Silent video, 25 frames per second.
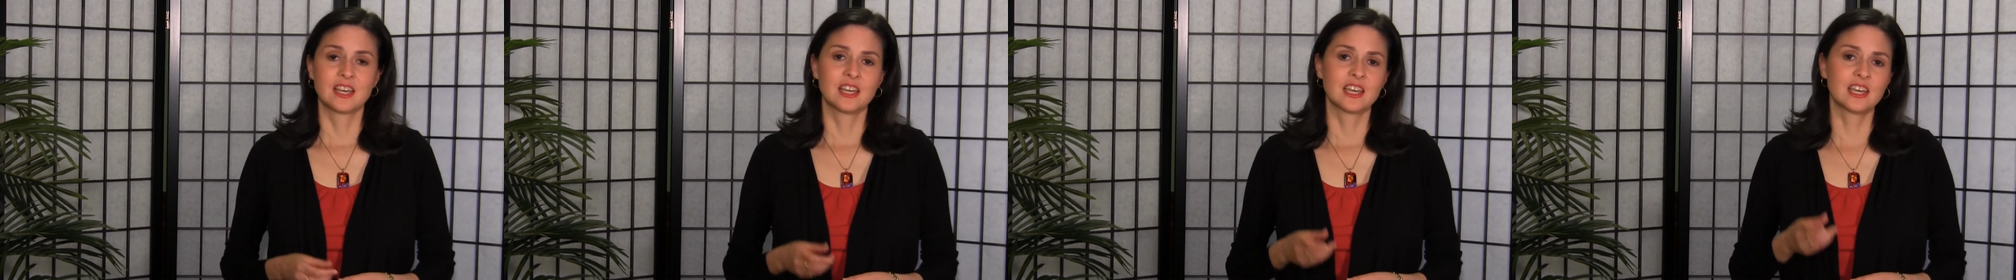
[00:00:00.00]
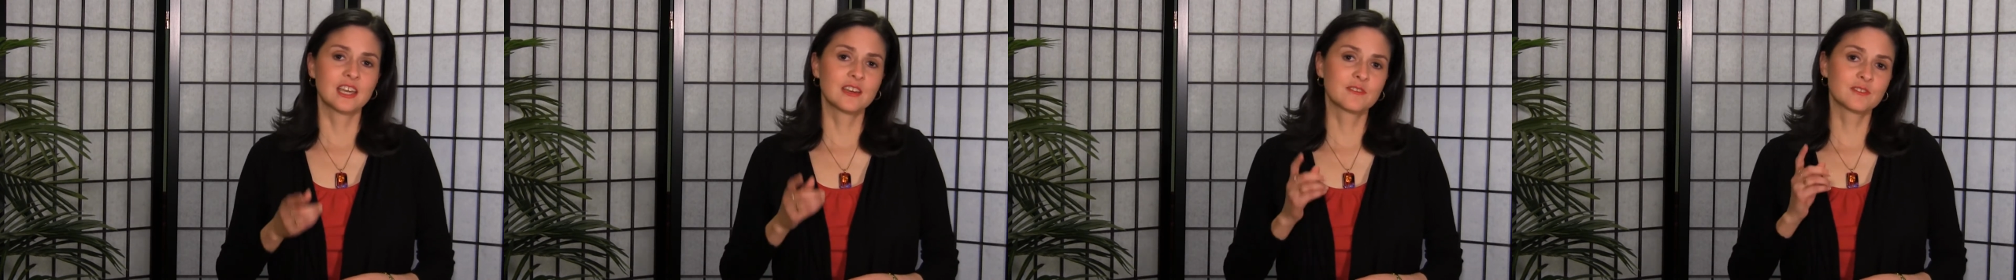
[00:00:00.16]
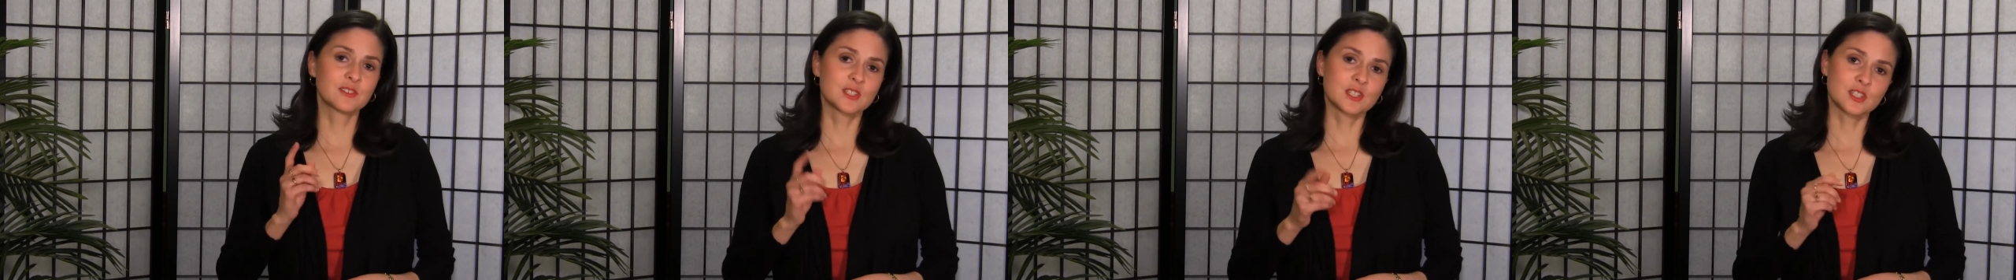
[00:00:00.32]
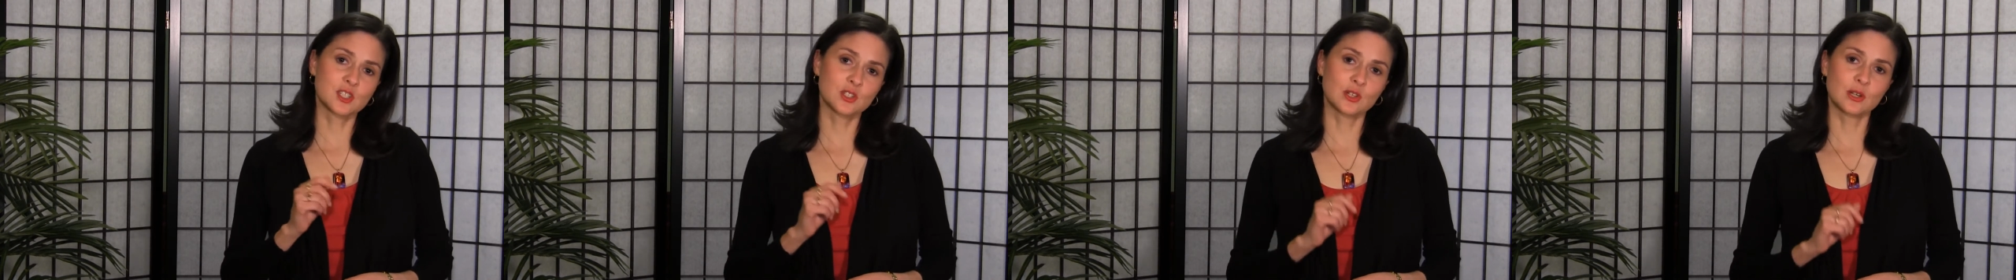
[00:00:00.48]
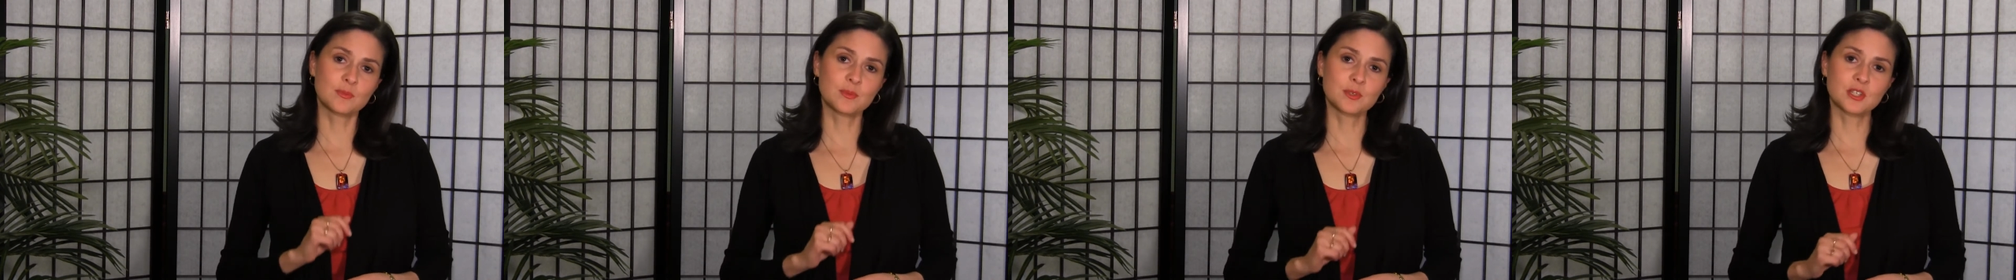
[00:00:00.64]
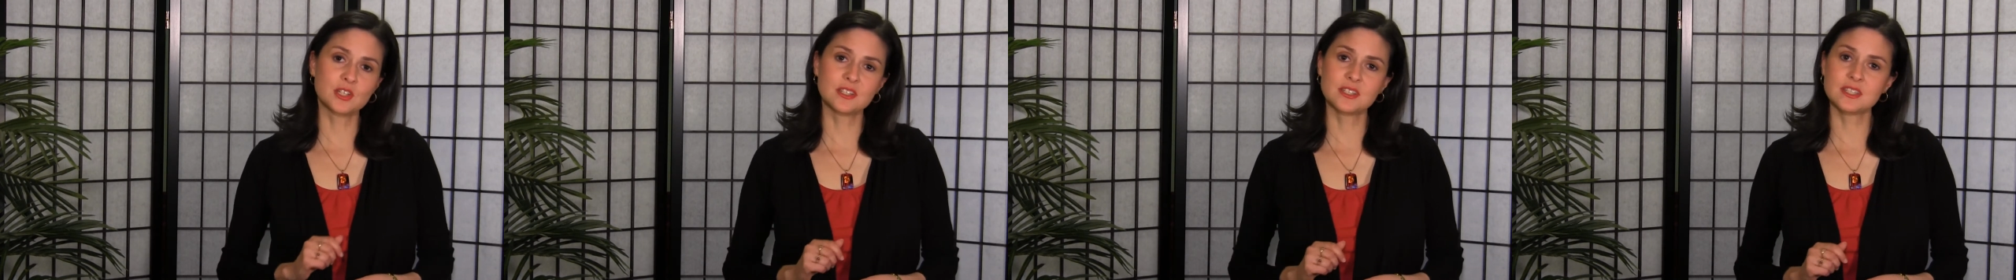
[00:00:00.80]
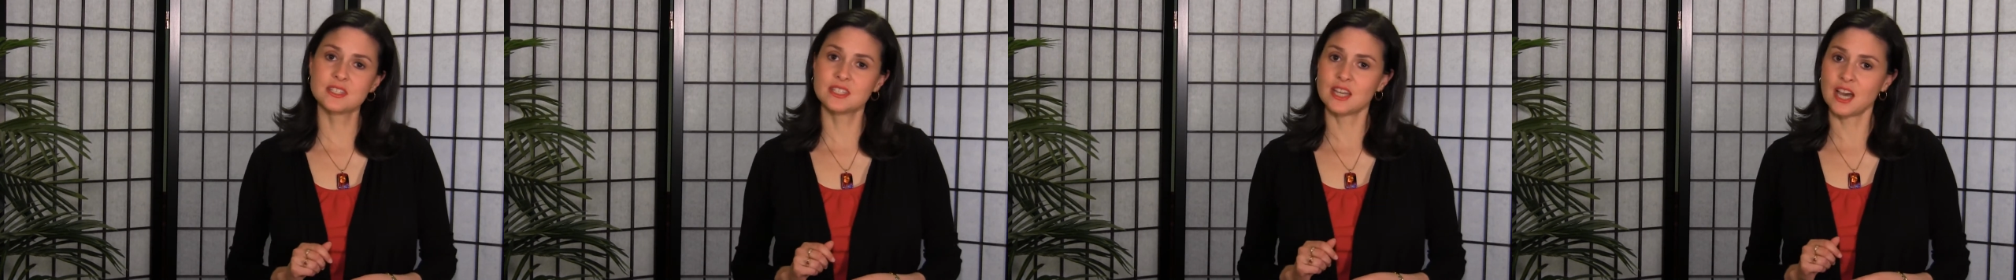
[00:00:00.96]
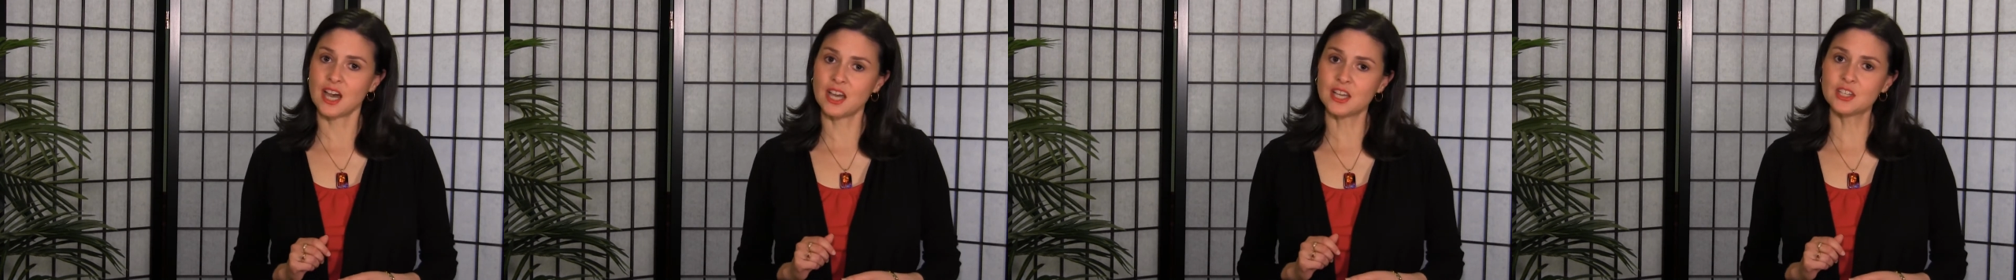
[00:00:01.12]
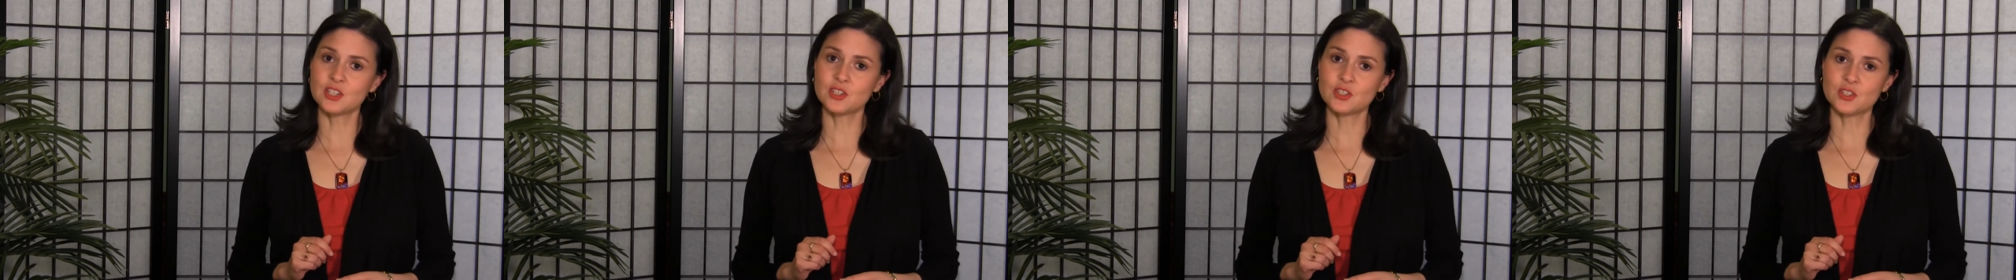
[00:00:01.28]
If description is
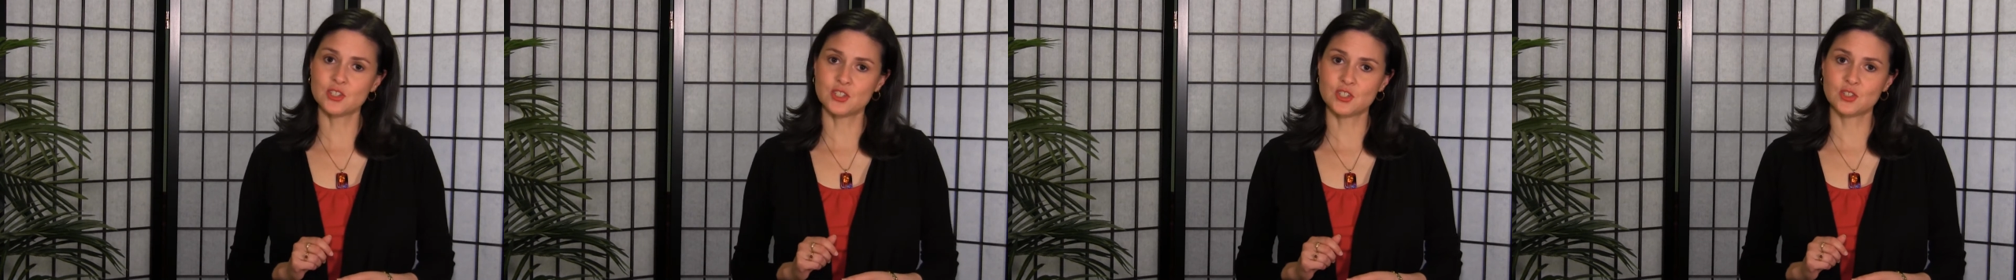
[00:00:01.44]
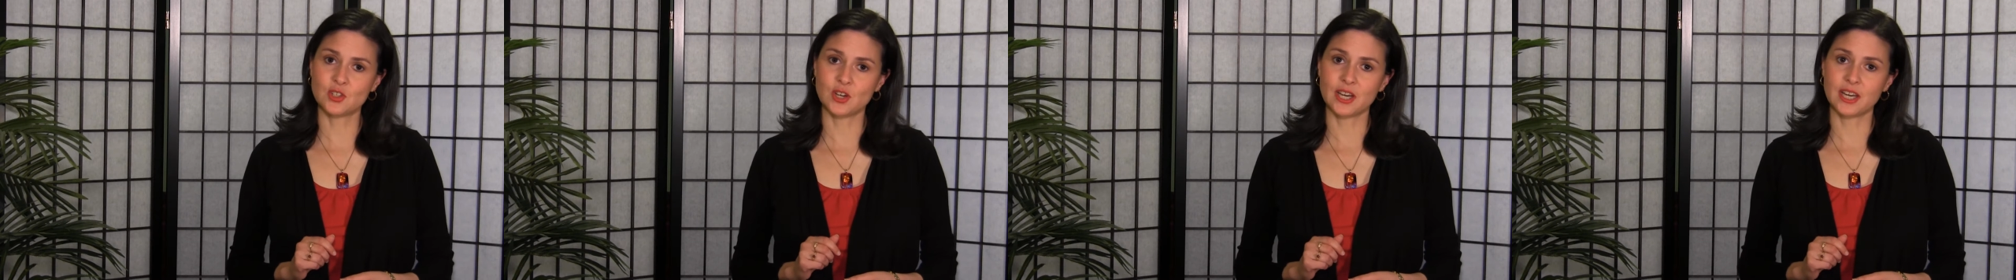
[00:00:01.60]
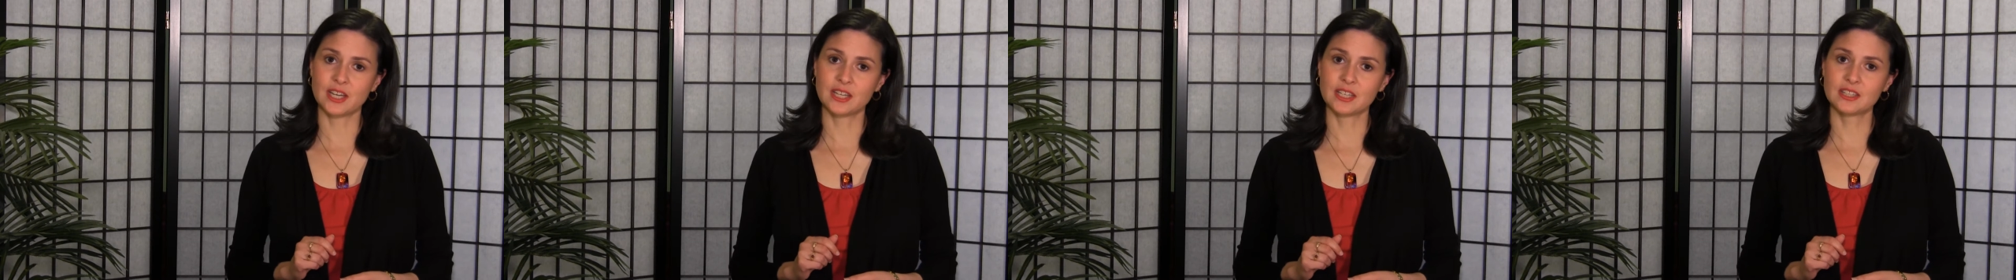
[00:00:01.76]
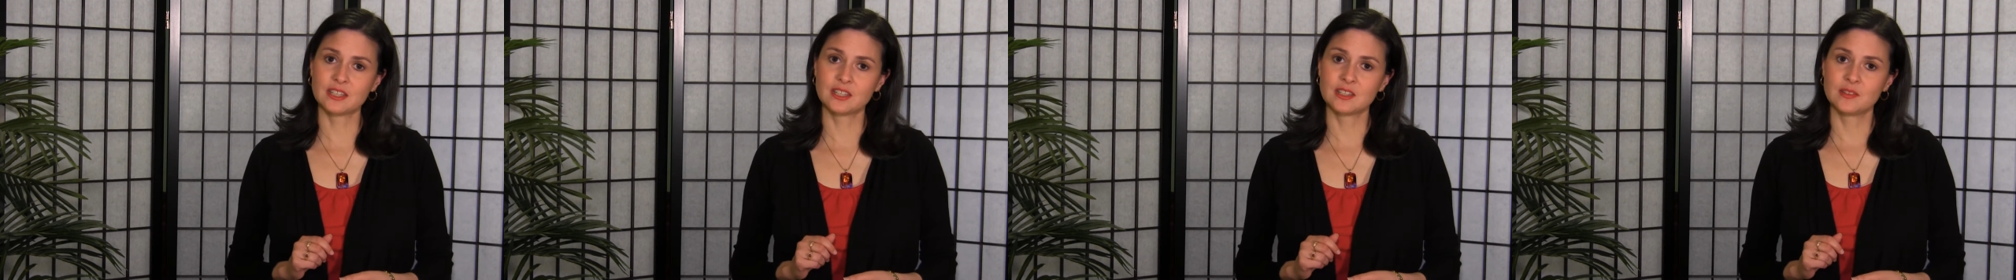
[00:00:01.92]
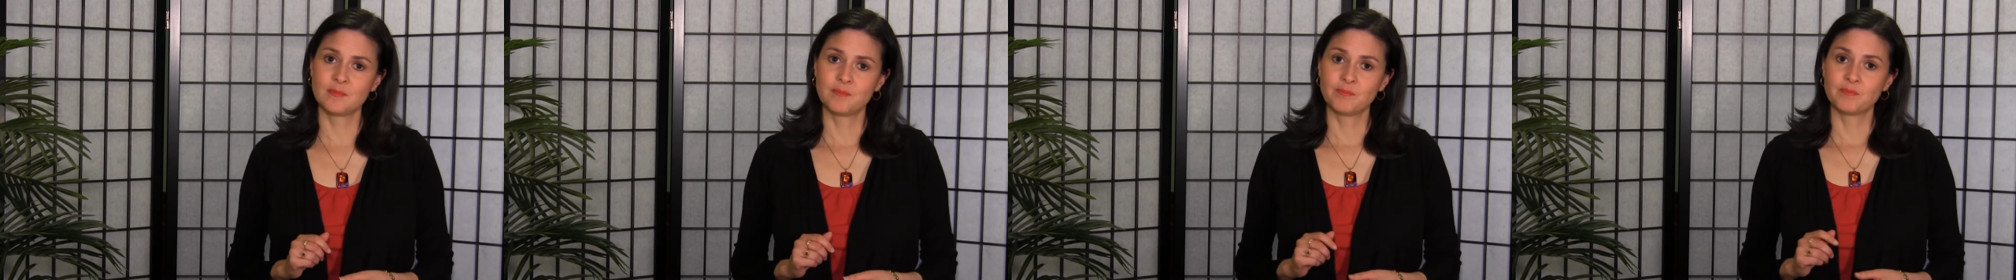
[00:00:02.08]
not your strength,